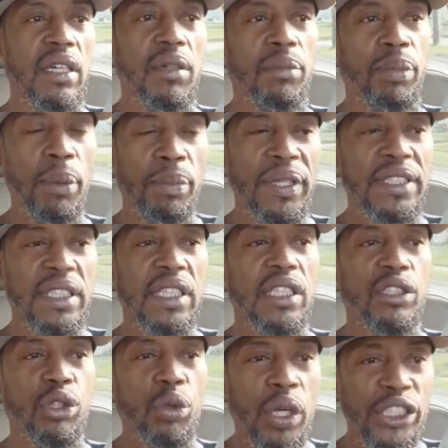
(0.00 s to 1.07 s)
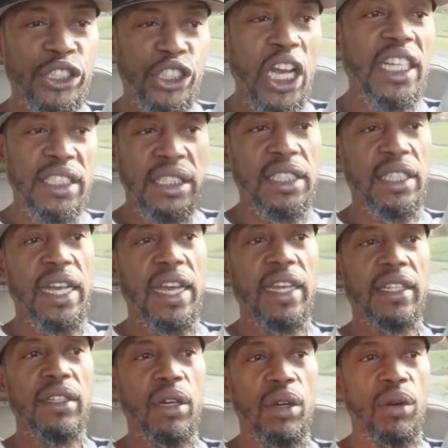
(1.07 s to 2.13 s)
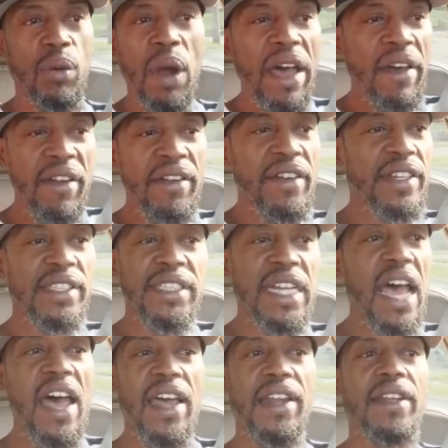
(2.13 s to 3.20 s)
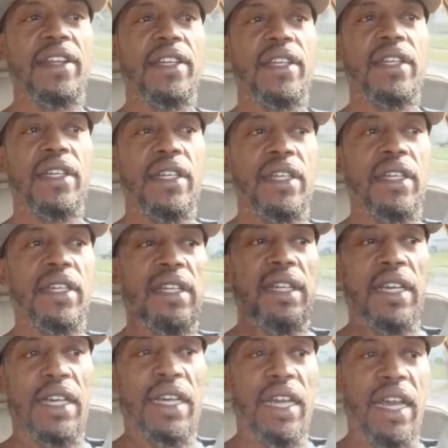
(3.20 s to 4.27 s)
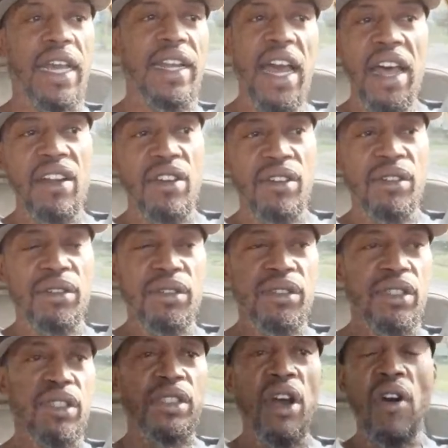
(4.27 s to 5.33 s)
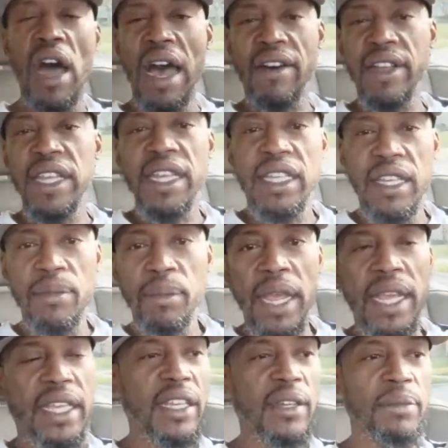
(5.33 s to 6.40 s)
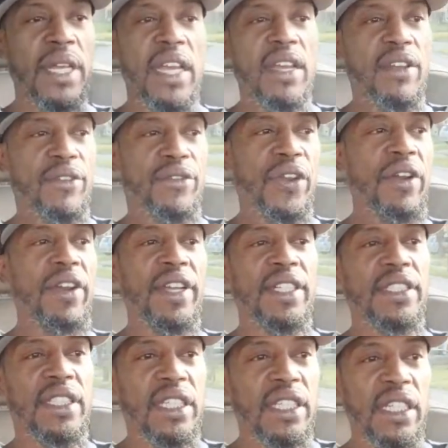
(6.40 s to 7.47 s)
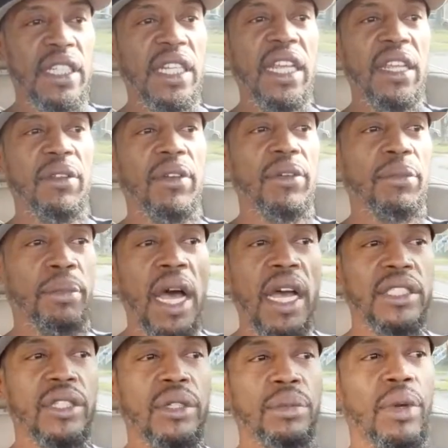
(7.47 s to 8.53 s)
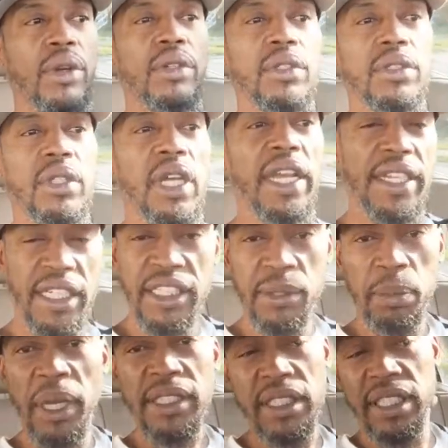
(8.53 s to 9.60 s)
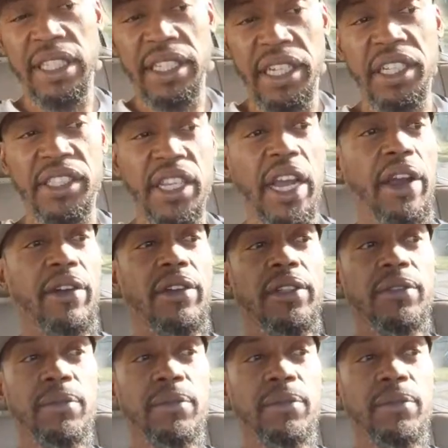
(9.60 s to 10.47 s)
propensity to adjust to that. Wilder is not. And I don't know how he can make him. Fury is an elite boxer, bro, especially in this era.